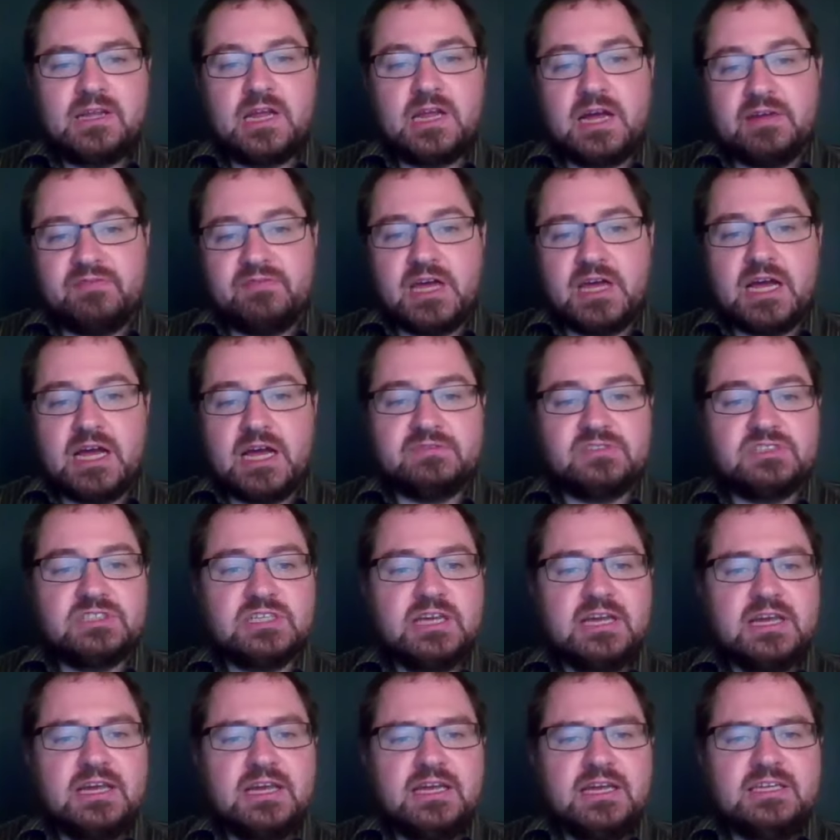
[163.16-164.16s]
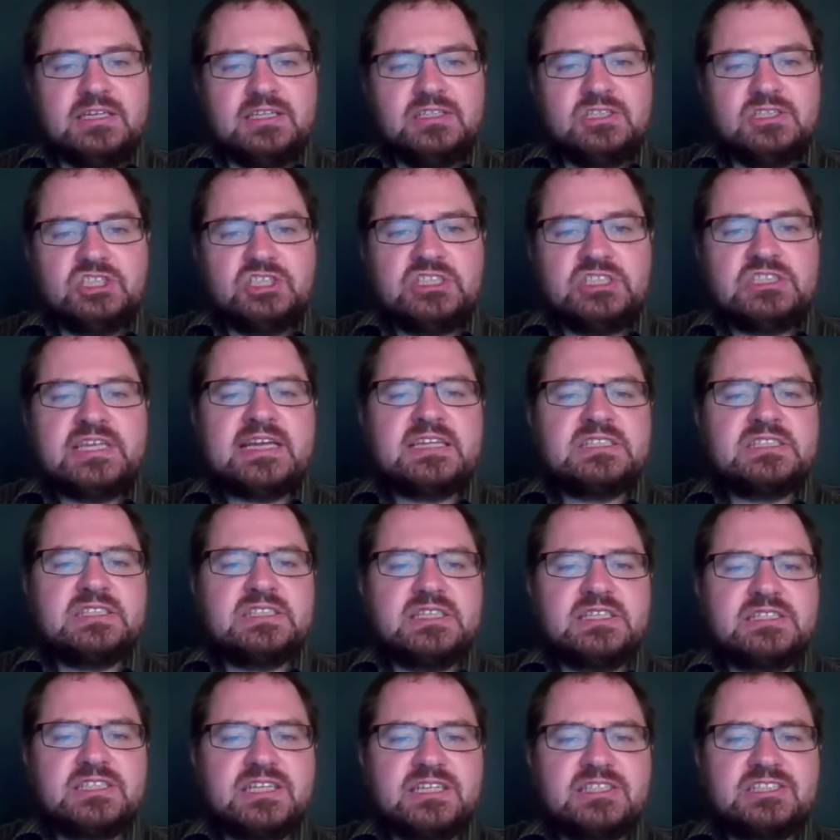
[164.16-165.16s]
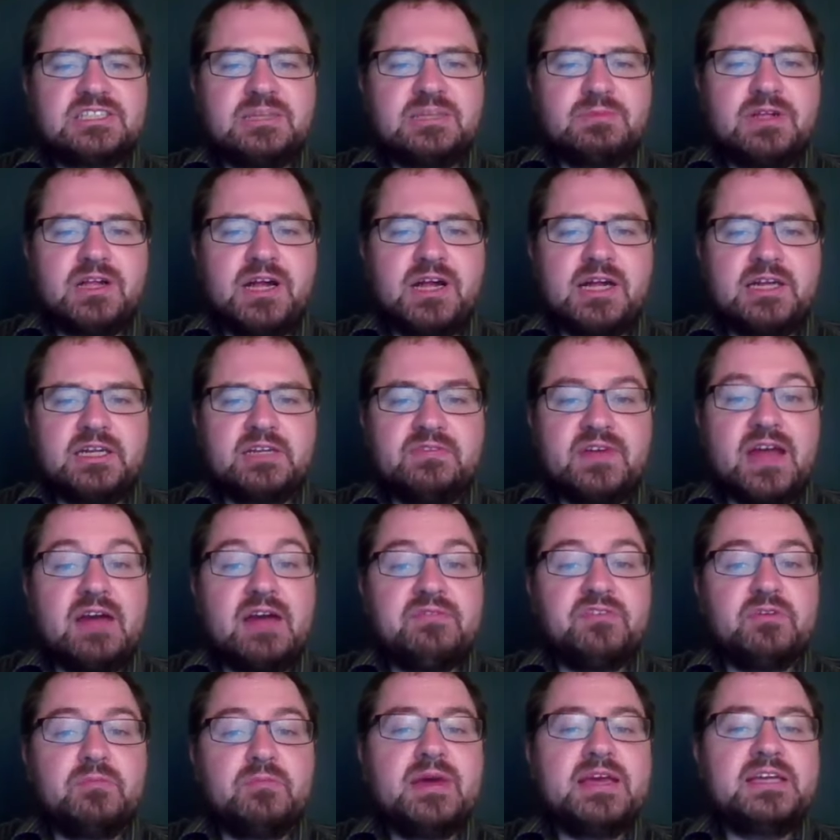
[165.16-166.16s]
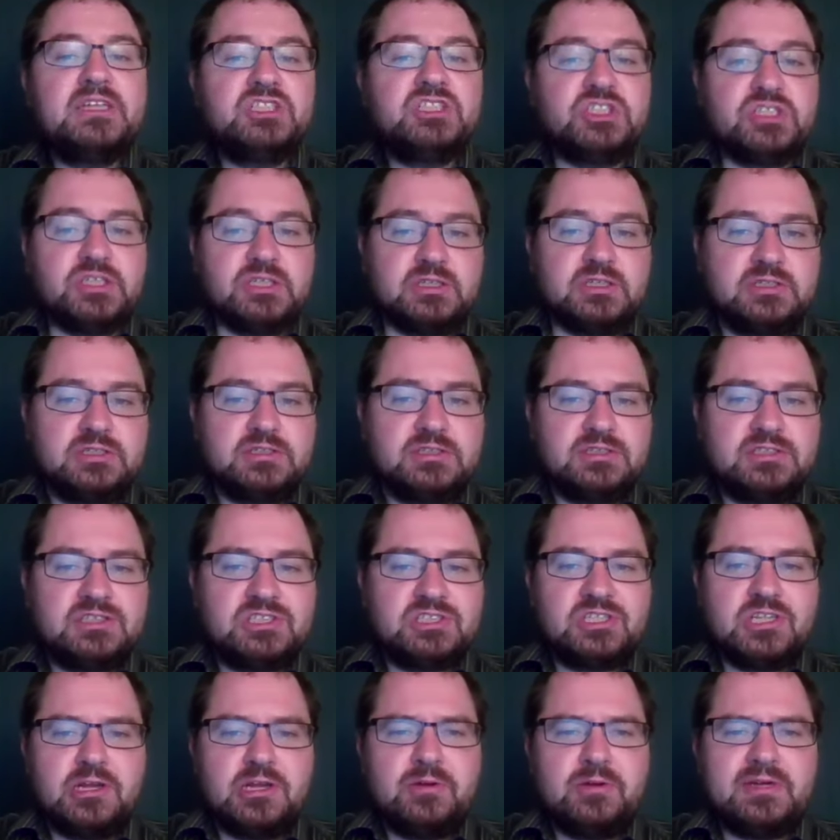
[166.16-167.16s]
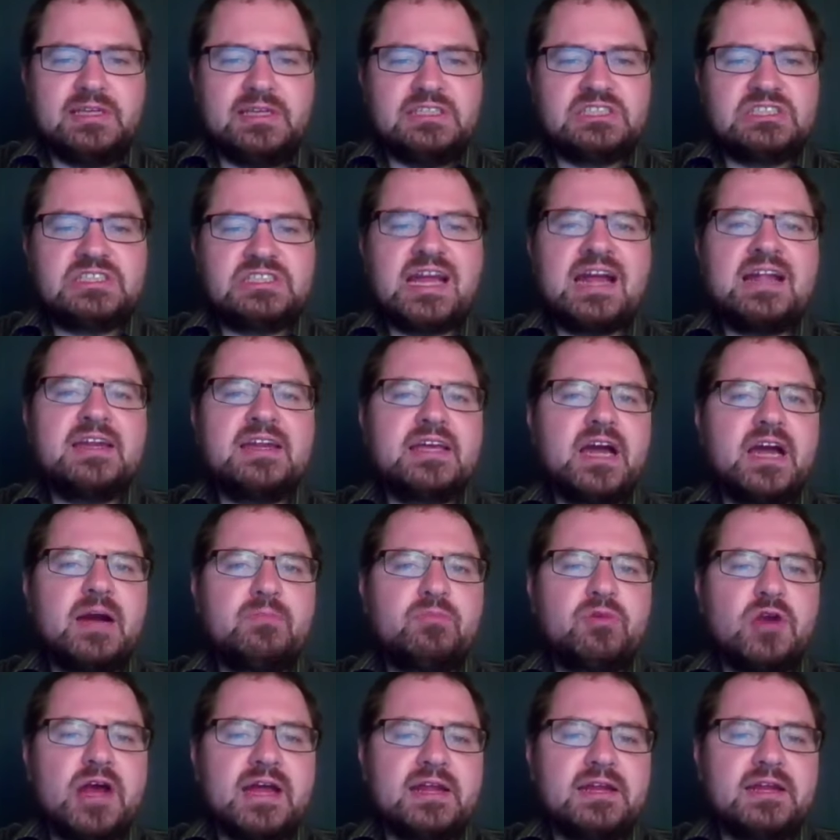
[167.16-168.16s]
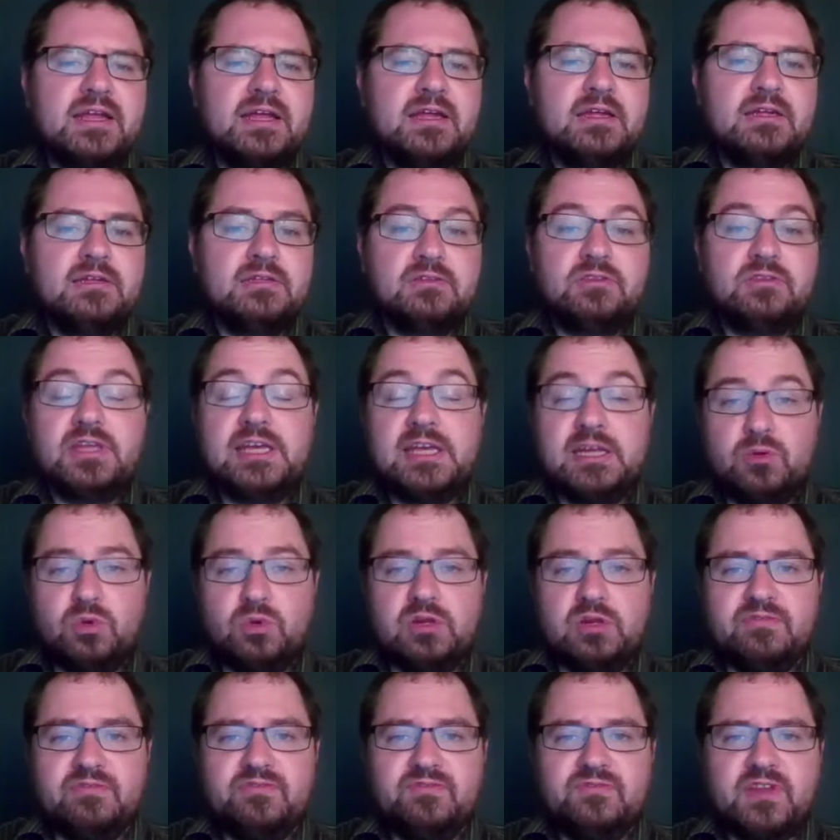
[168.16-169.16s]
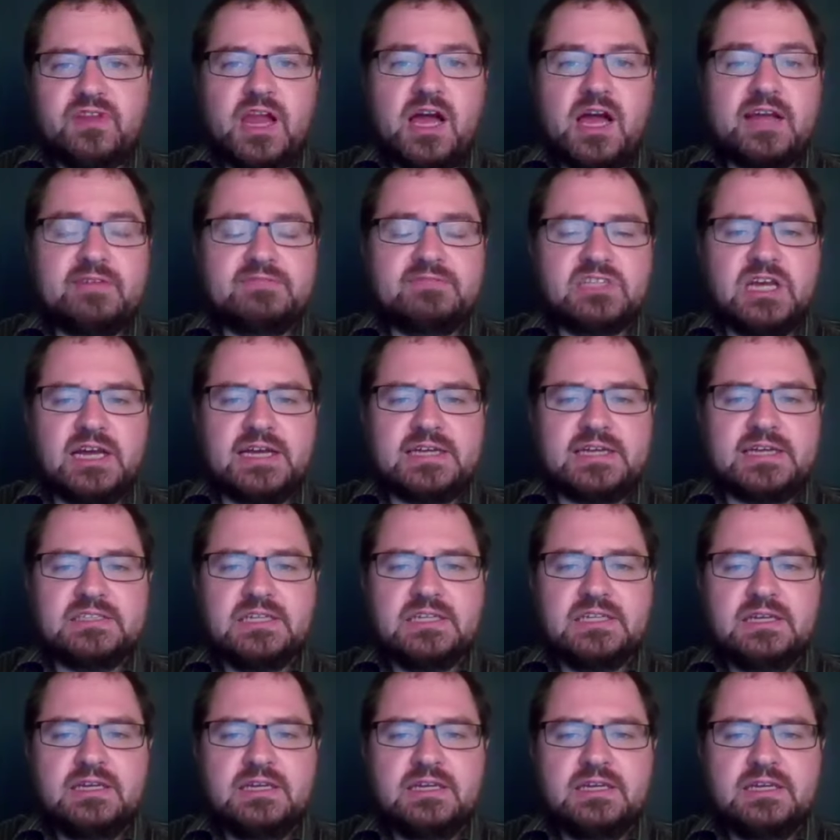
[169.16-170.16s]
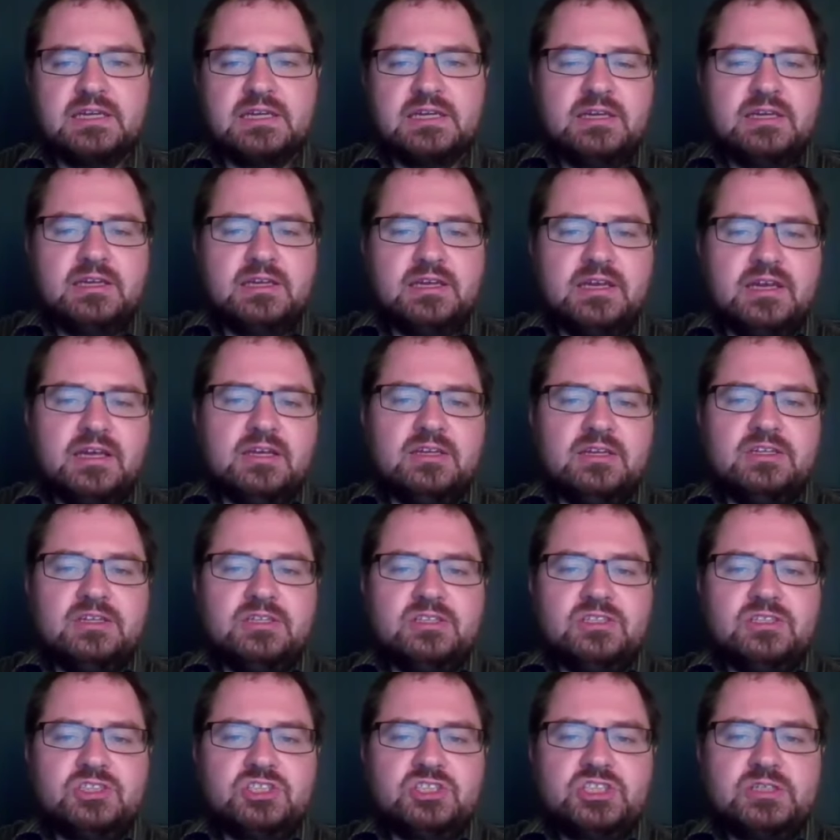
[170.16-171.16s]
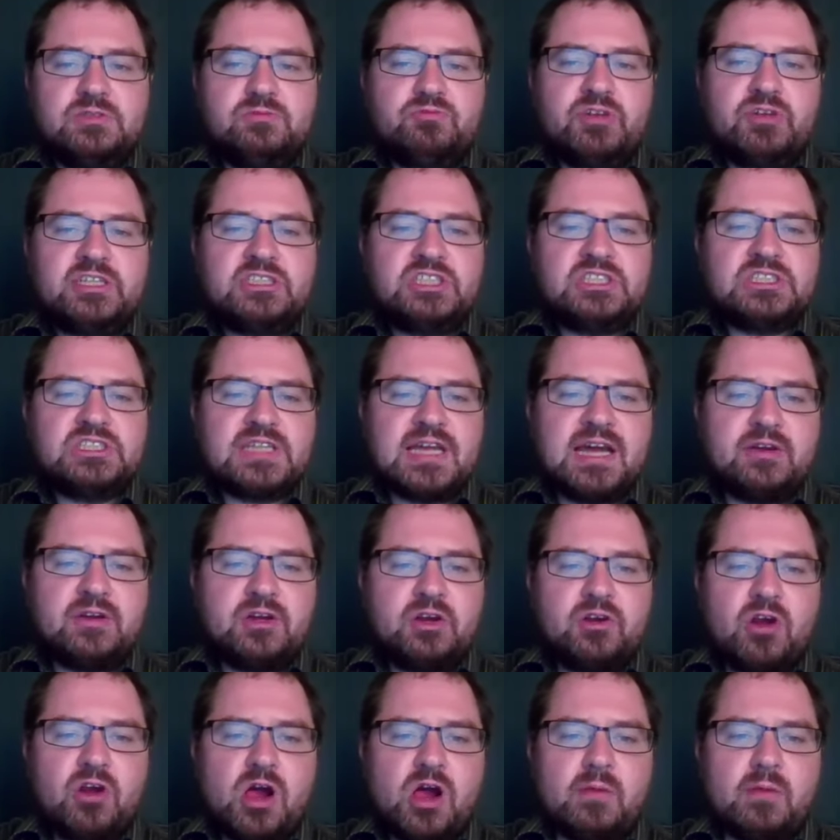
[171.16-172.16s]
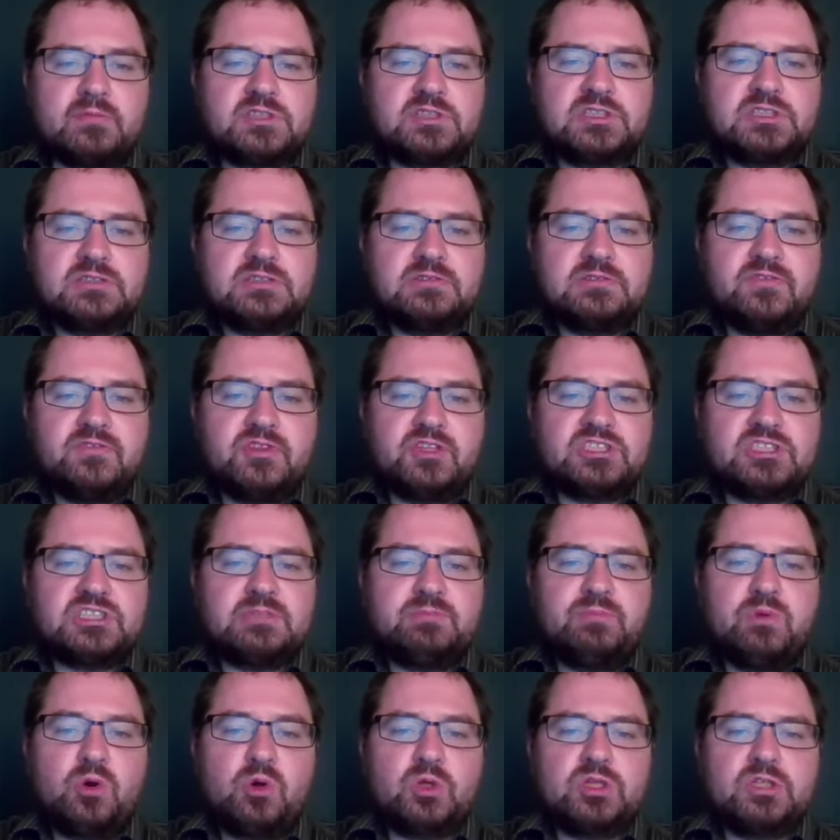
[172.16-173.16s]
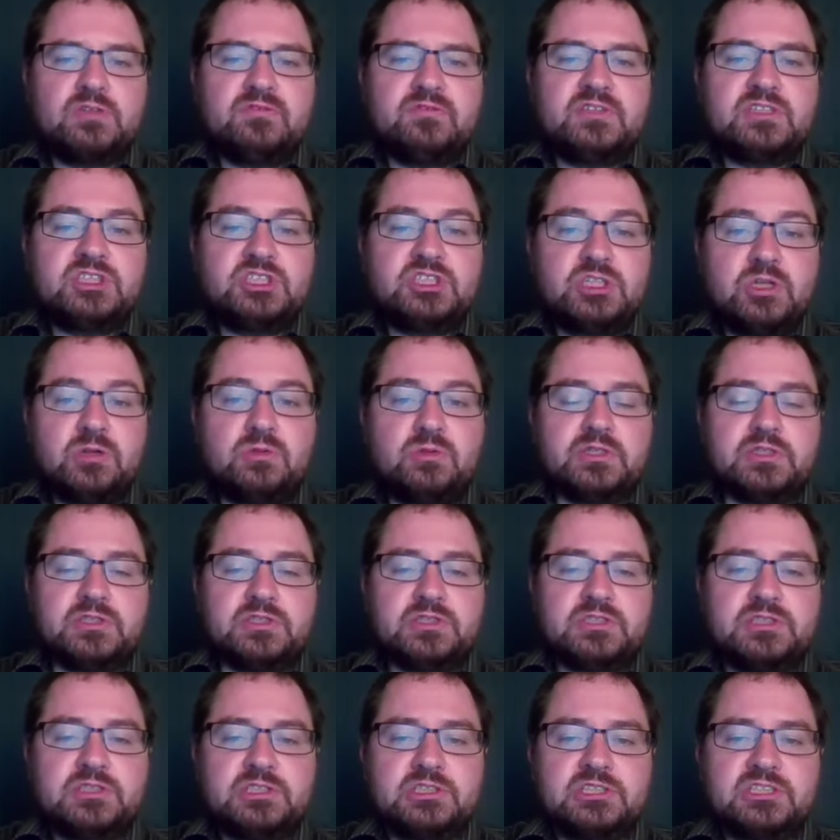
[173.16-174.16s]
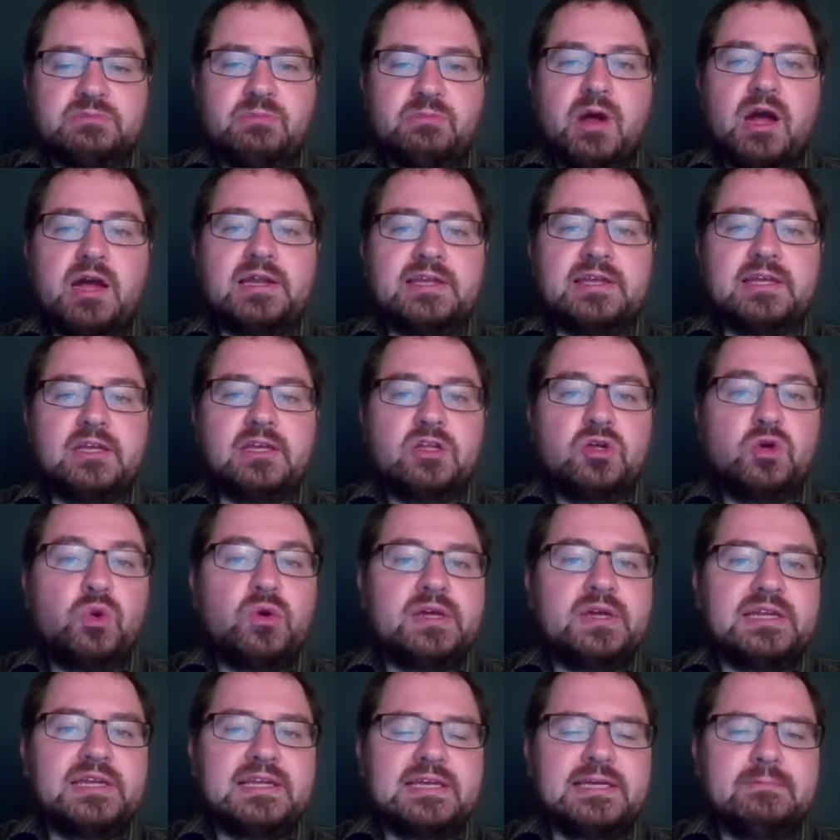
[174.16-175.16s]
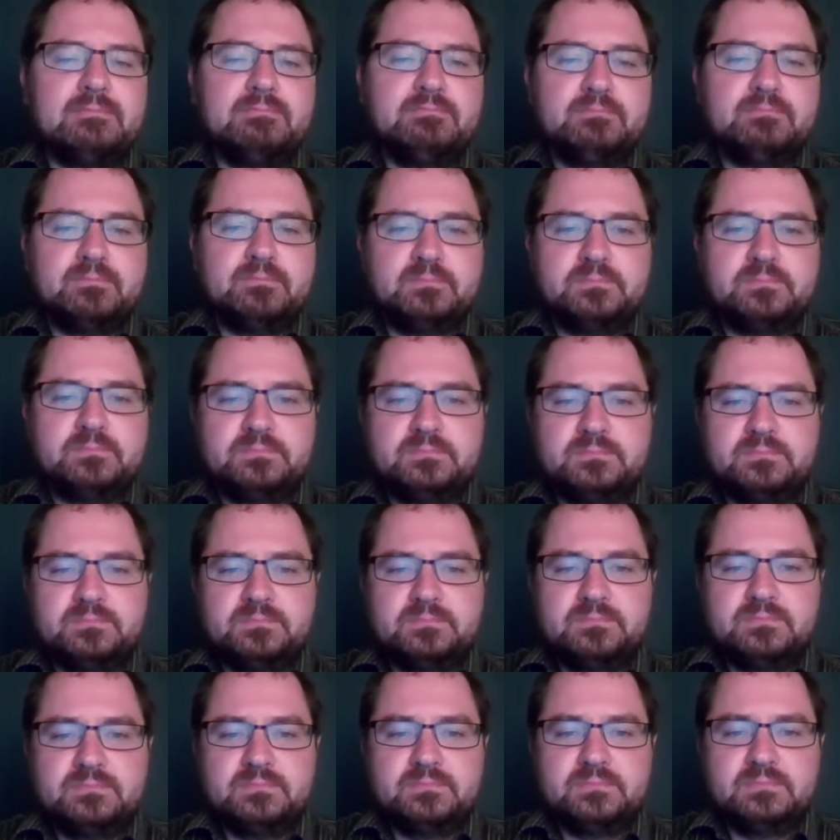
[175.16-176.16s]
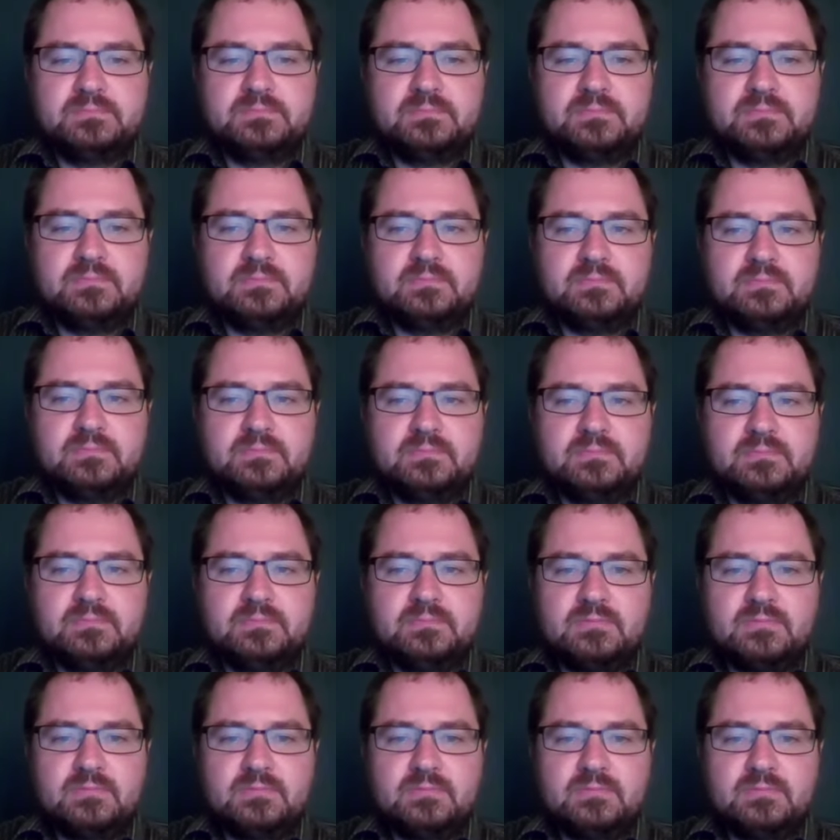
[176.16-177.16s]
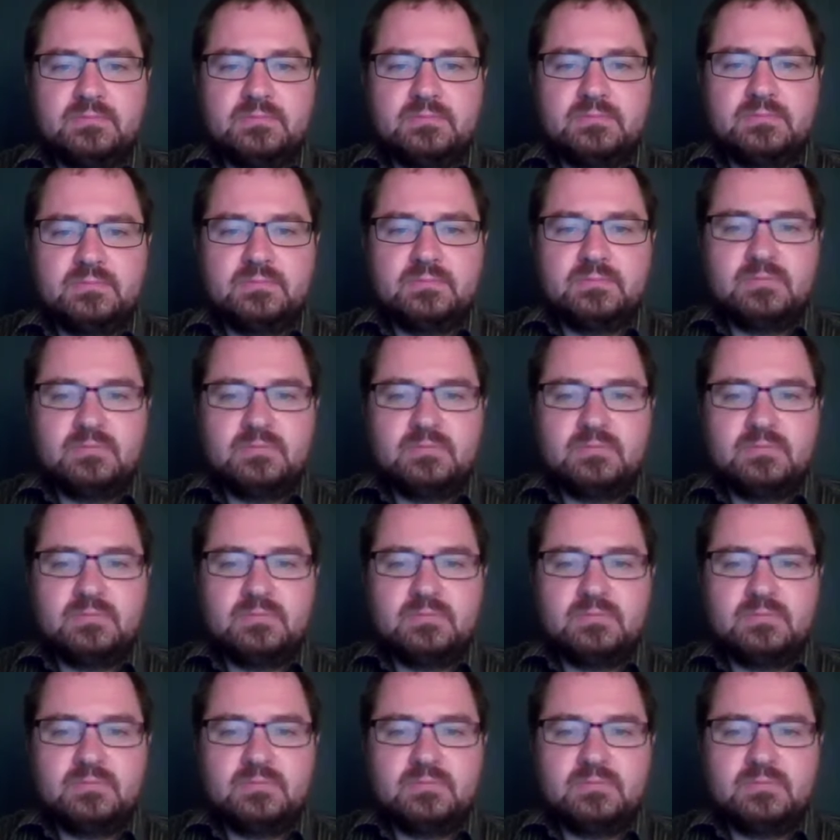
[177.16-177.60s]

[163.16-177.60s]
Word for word: Clive laughs. She takes this as some kind of affirmation, slowly standing upright, the equal of Clive's height. She reaches out her arms for the support of his shoulders, smiling coyly. Help me.